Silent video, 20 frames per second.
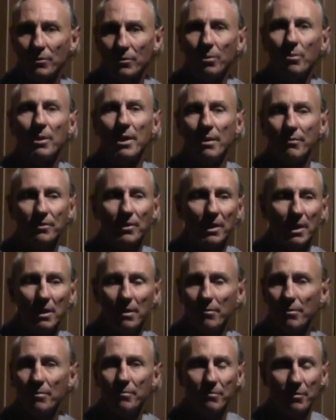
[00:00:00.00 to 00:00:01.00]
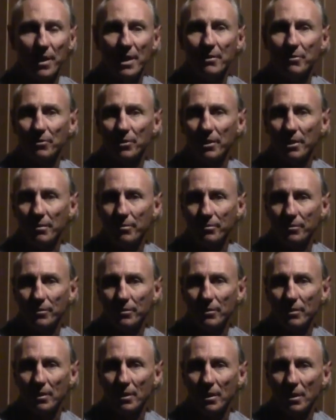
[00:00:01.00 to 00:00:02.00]
So we have to give them
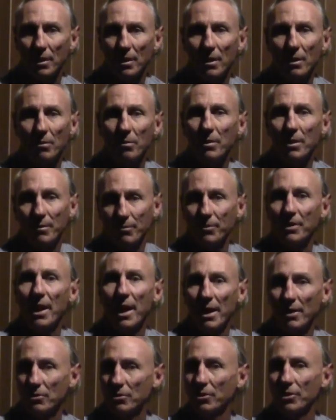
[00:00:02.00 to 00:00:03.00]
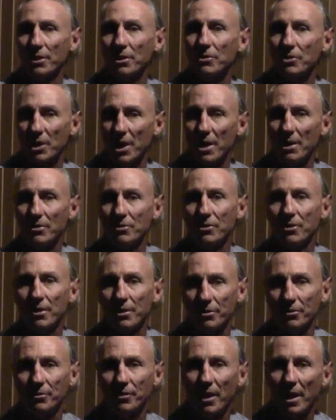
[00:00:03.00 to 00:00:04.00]
facelifts. We have to actually change
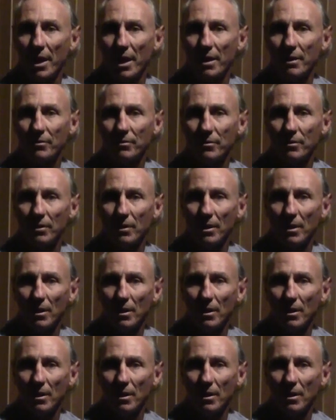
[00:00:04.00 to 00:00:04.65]
their size.